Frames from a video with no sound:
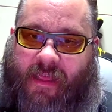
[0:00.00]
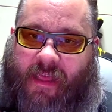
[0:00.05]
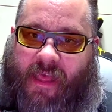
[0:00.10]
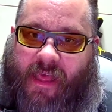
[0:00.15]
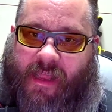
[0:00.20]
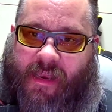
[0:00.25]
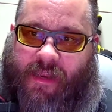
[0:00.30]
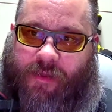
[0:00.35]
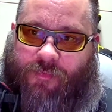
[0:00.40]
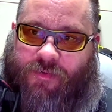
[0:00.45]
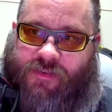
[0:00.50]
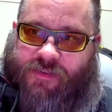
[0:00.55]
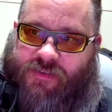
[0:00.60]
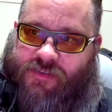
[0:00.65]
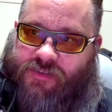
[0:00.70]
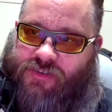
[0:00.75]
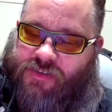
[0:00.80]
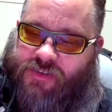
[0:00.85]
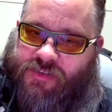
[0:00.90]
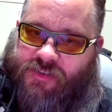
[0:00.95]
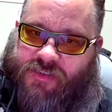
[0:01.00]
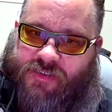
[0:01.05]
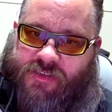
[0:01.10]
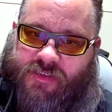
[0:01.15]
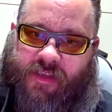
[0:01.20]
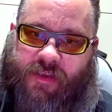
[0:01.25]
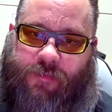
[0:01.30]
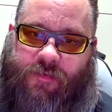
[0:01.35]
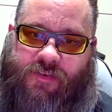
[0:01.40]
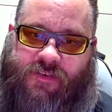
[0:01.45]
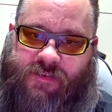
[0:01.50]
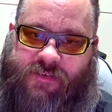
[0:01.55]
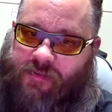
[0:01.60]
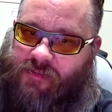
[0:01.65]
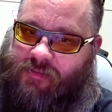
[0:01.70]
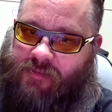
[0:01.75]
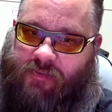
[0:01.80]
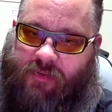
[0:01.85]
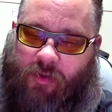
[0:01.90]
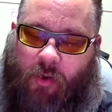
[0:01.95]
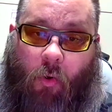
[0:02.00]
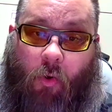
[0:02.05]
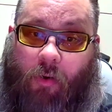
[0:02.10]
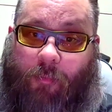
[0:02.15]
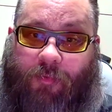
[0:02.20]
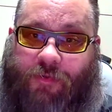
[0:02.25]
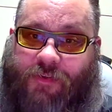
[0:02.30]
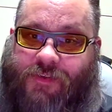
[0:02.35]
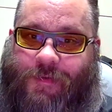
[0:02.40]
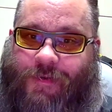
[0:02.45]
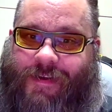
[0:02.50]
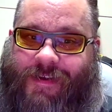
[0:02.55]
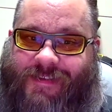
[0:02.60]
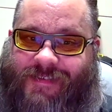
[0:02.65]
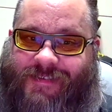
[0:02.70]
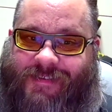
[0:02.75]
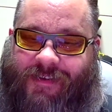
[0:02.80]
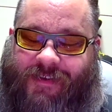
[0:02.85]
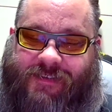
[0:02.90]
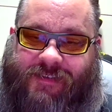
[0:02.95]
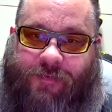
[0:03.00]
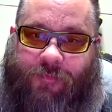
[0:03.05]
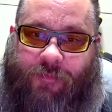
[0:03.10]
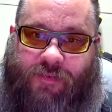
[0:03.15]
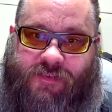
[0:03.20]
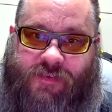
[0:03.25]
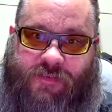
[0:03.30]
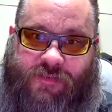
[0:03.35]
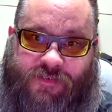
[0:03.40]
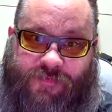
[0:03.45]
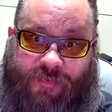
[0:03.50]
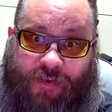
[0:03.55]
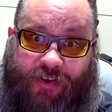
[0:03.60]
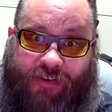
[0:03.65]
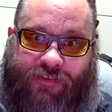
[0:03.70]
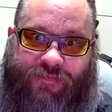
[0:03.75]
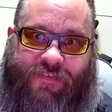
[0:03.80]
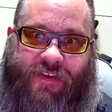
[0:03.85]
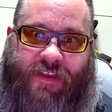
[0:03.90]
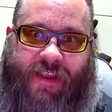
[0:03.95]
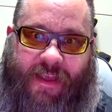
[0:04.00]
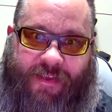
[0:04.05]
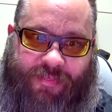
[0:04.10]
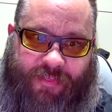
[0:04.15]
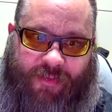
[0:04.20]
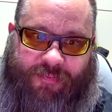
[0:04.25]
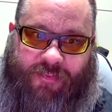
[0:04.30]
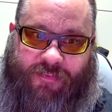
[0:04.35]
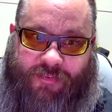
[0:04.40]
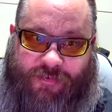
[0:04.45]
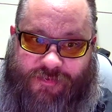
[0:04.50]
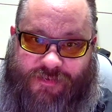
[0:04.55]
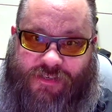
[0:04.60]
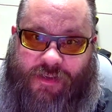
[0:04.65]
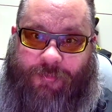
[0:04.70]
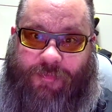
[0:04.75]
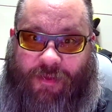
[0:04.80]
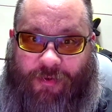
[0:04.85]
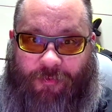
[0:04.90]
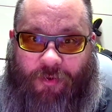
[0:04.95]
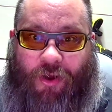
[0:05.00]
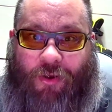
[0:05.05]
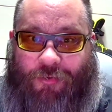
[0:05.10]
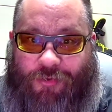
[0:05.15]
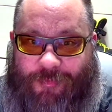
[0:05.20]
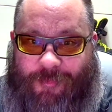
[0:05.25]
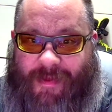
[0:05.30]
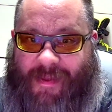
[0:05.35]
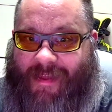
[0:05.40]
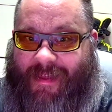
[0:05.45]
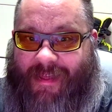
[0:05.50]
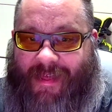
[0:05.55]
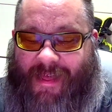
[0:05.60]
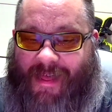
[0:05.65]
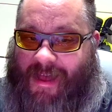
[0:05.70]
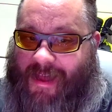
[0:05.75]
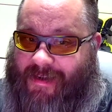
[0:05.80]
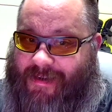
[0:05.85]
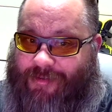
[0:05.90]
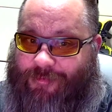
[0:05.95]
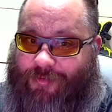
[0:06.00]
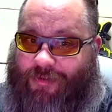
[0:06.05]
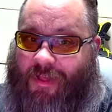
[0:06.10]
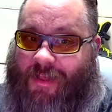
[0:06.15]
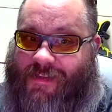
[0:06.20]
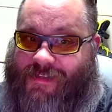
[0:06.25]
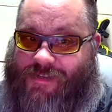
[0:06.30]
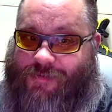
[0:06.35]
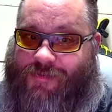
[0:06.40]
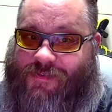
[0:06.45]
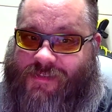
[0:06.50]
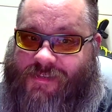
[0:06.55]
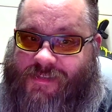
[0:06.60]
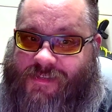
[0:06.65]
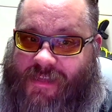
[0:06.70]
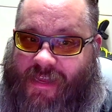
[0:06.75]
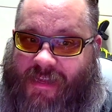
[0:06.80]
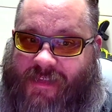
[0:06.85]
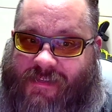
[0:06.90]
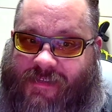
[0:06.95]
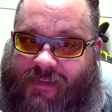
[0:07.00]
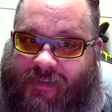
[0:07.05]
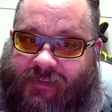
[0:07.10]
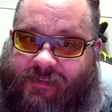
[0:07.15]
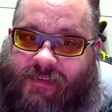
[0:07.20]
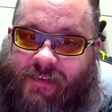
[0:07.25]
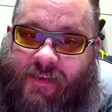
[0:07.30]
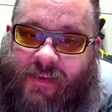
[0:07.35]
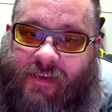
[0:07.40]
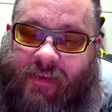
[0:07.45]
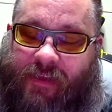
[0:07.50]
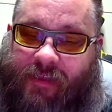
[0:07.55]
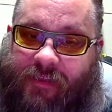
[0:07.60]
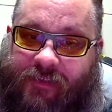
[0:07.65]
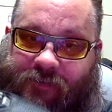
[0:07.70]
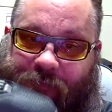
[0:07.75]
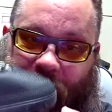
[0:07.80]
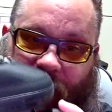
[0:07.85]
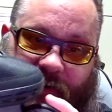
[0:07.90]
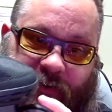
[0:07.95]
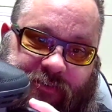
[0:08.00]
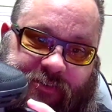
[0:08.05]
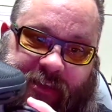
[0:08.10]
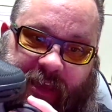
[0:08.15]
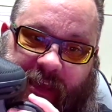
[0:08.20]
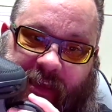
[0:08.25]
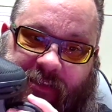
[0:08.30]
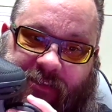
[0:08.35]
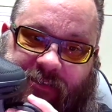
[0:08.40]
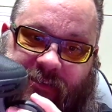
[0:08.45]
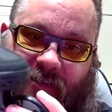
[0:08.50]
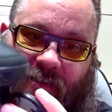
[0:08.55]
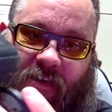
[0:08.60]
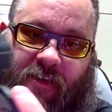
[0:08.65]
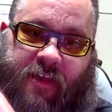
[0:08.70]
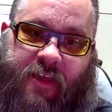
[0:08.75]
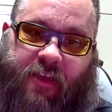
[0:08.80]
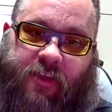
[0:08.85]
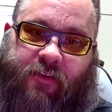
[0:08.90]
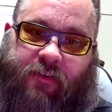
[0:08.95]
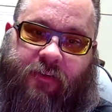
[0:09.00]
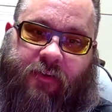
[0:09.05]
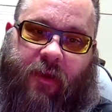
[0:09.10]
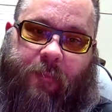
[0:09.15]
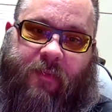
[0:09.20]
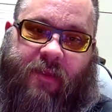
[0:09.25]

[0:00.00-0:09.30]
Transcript: and it was a horrible experience because it was very defeating. I thought that there was something wrong with me. I didn't realize it was the skates because these are brand new skates. The